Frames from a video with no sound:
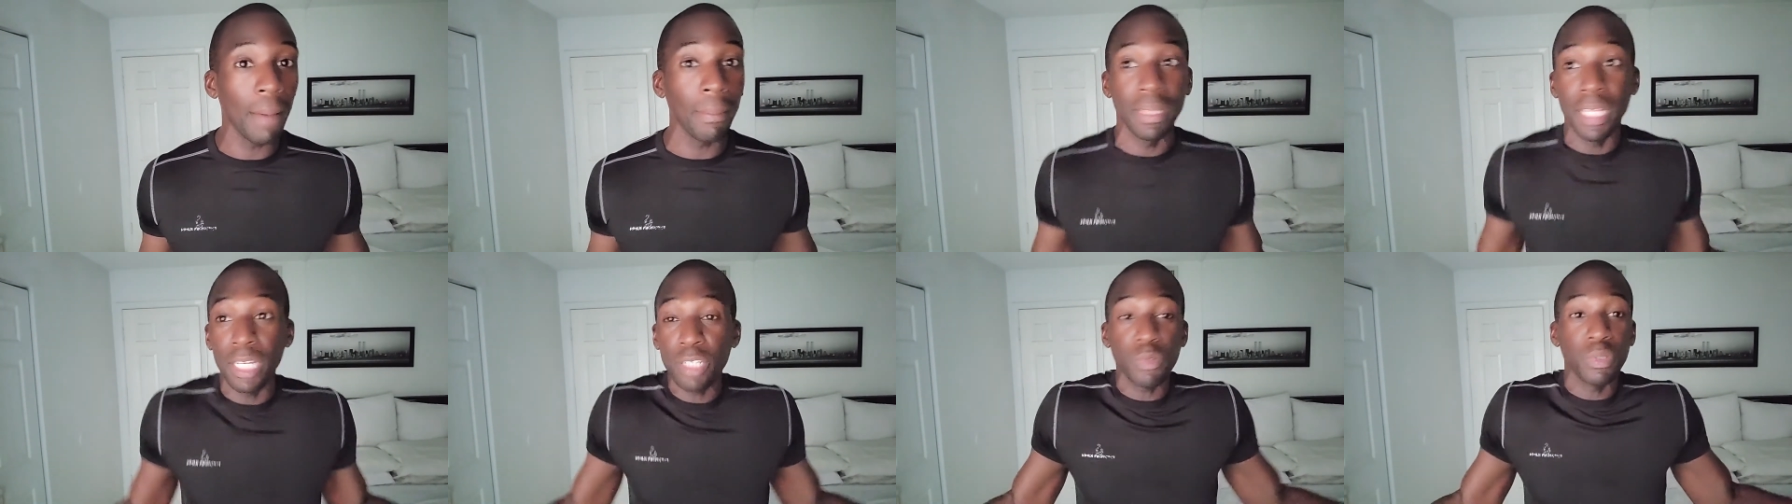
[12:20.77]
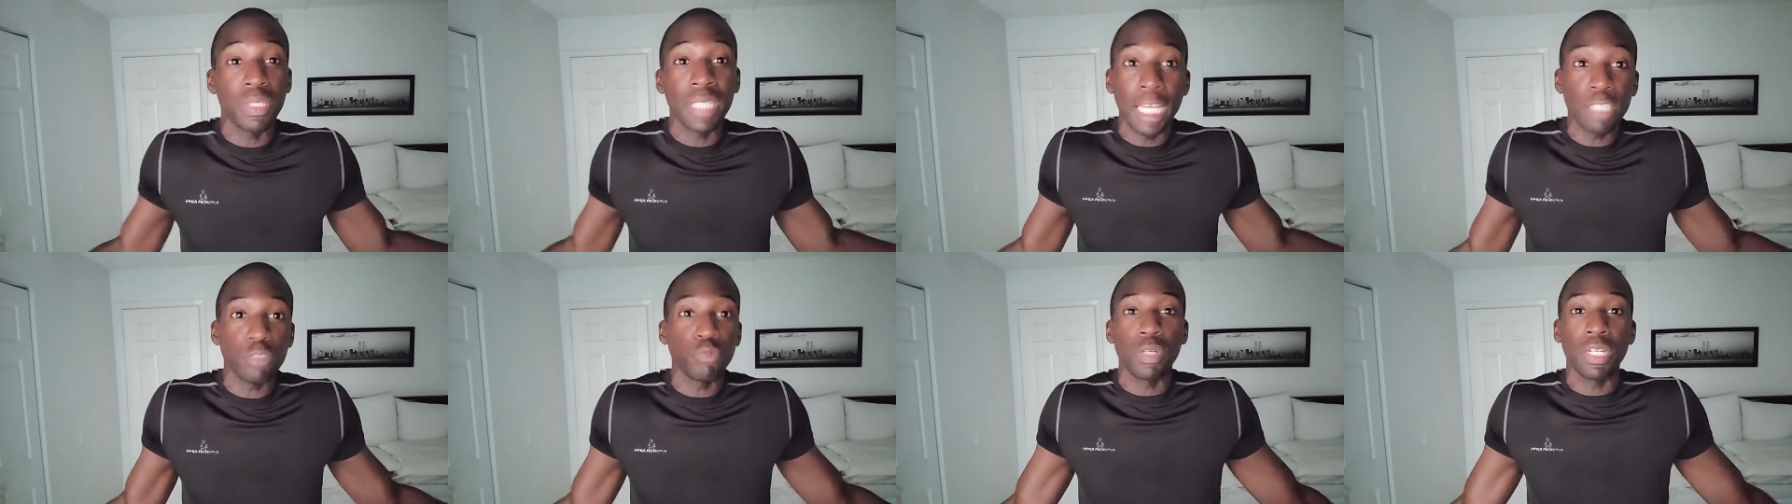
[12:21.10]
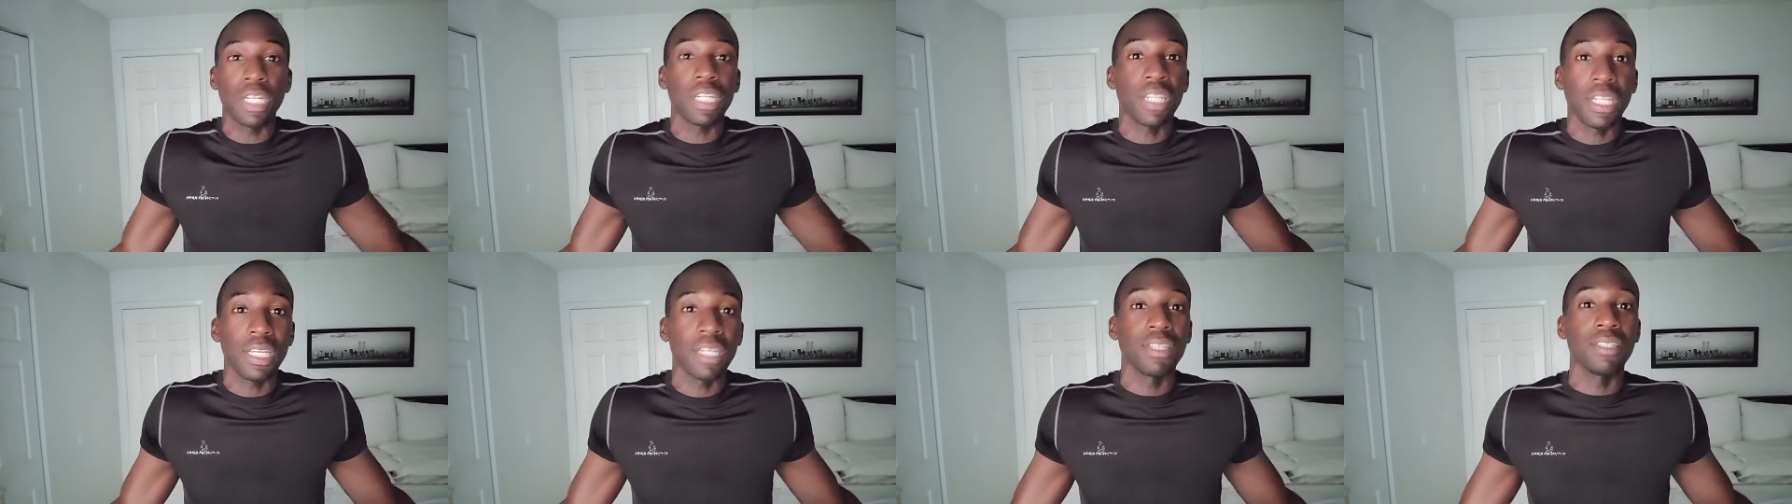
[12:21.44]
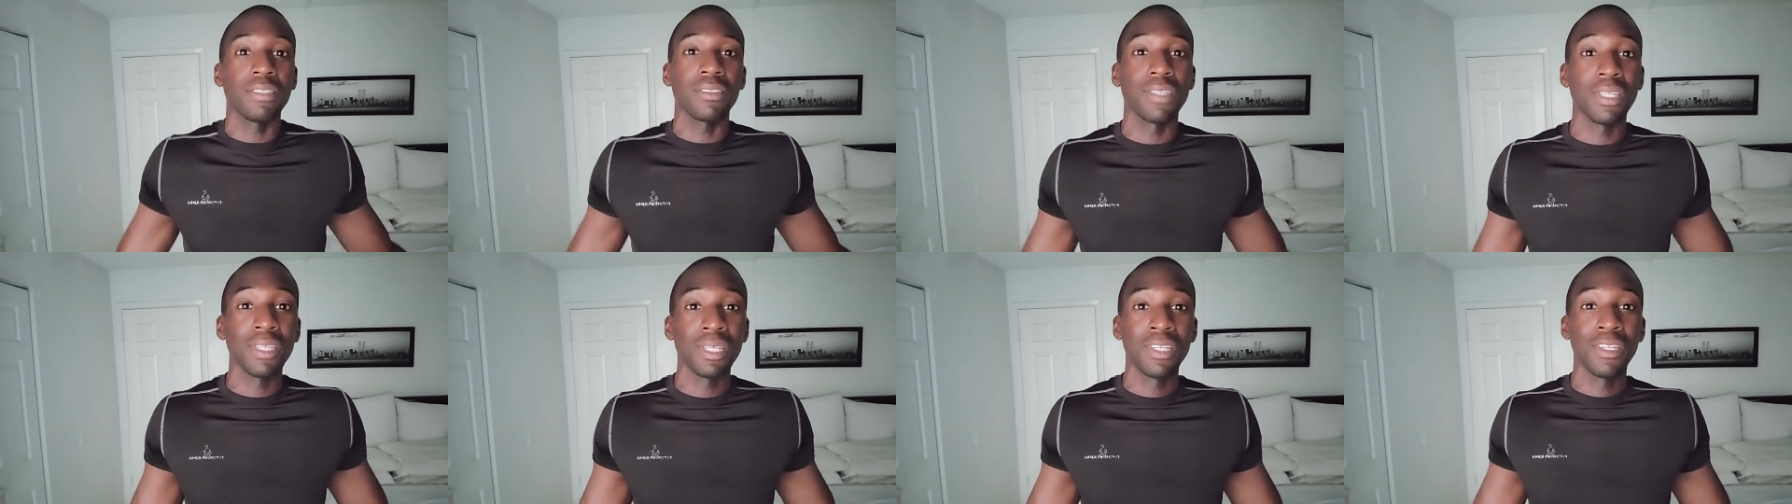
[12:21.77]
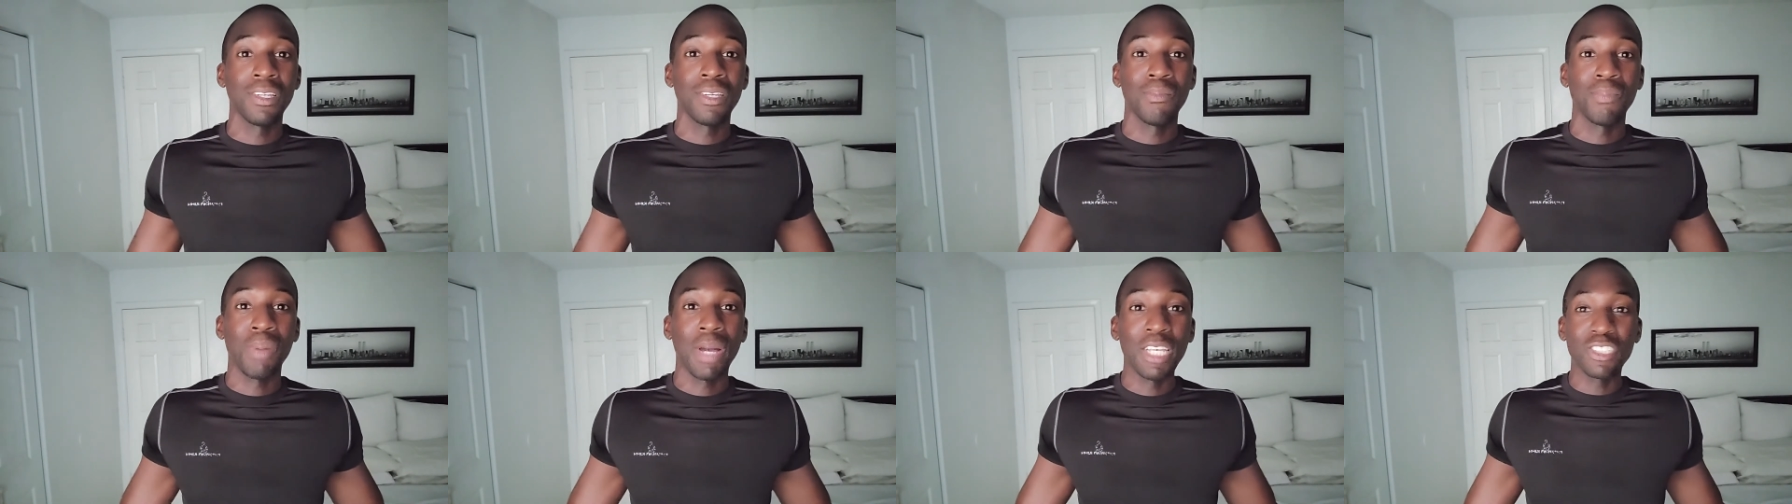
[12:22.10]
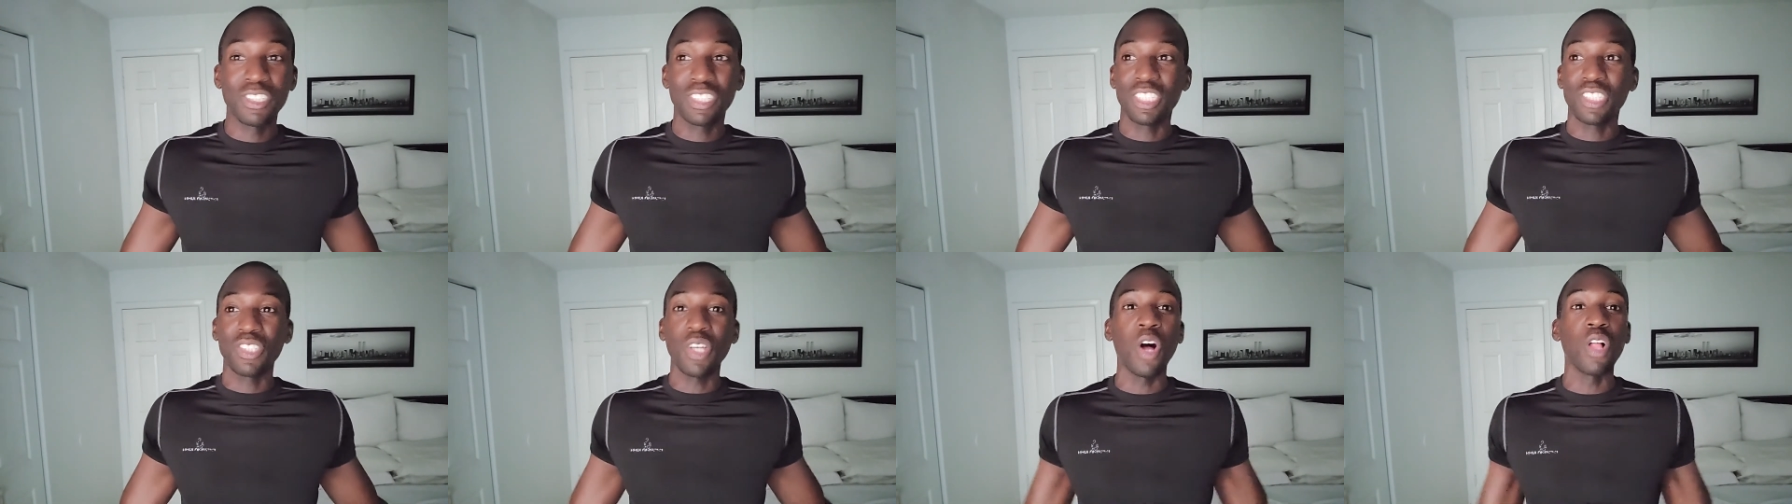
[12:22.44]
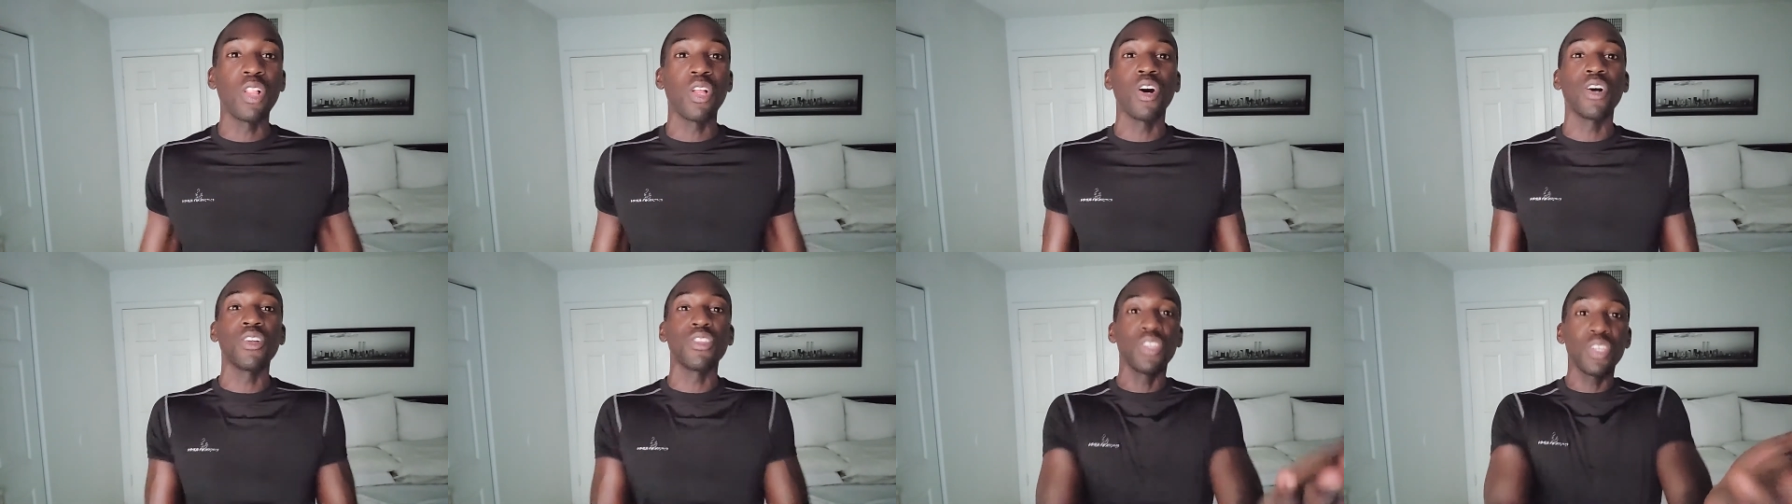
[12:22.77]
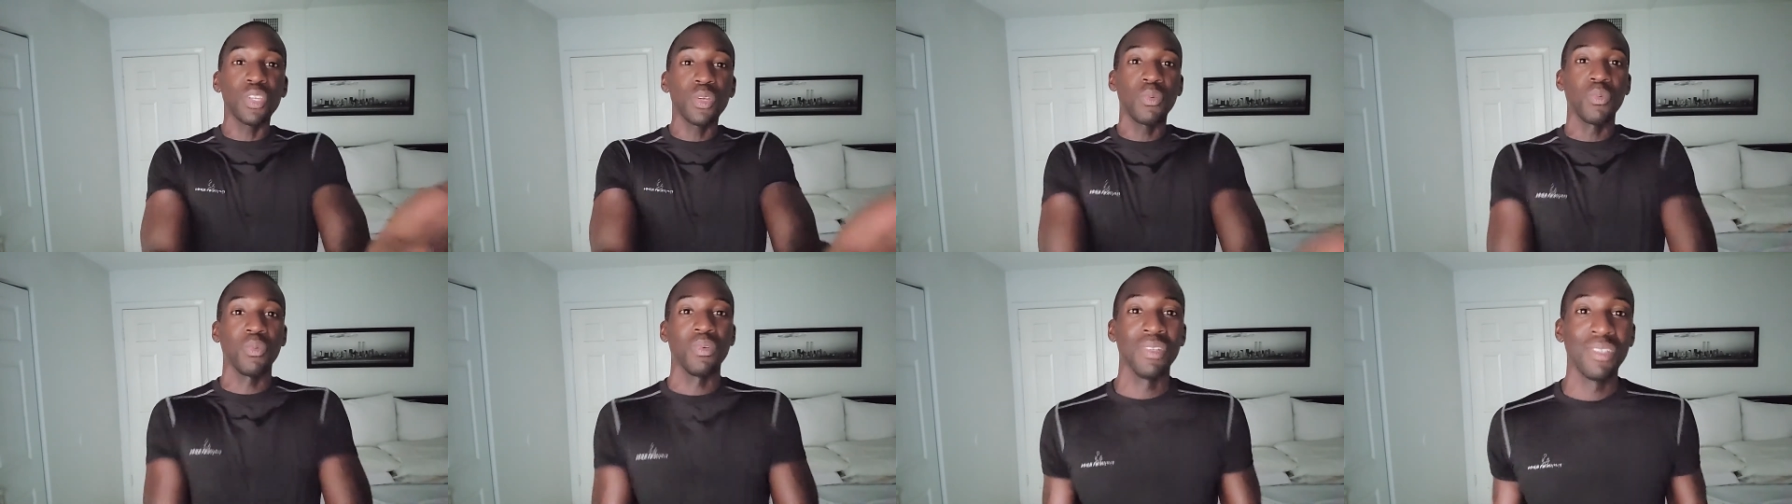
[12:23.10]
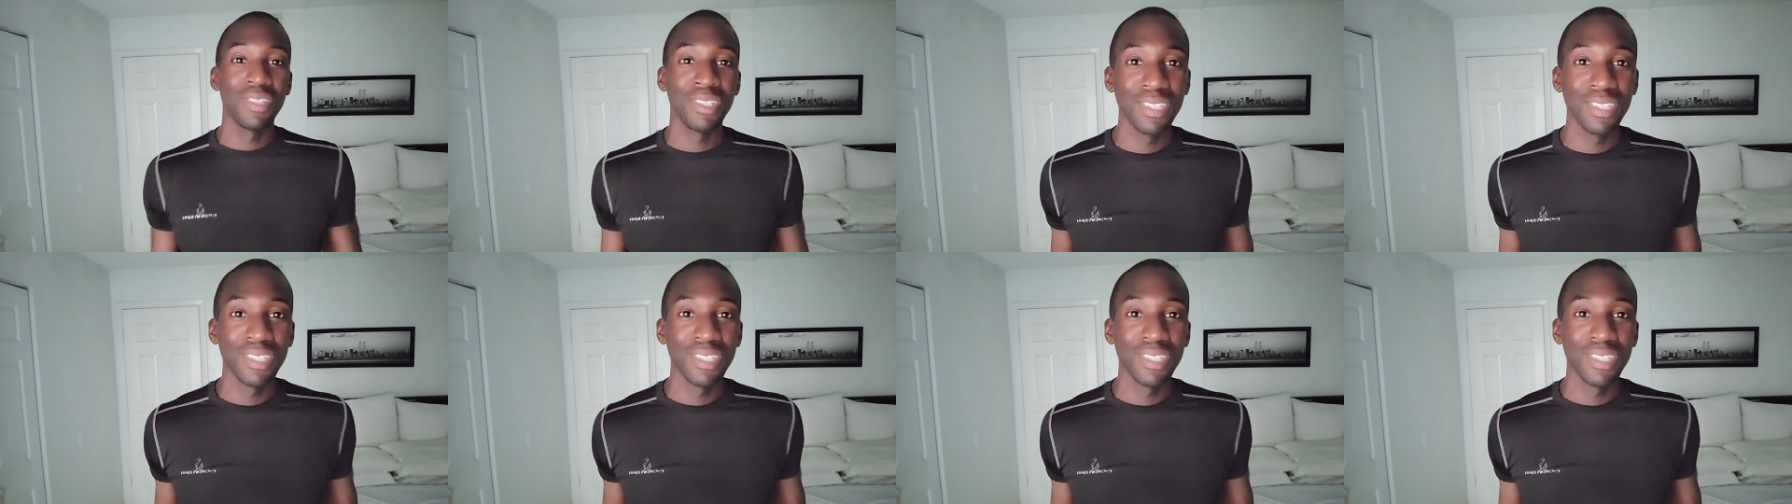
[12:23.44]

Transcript: Literally, that's what it is. But it's just all on you.